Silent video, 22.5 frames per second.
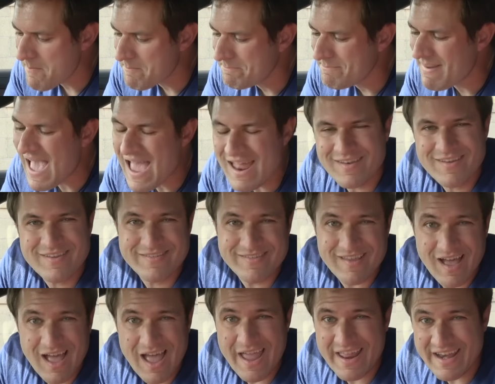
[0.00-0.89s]
bad
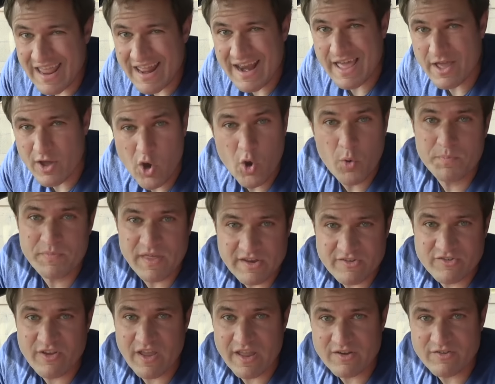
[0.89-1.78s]
design, and I hope they
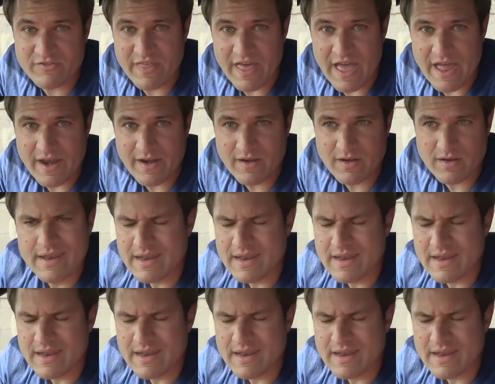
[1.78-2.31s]
change that.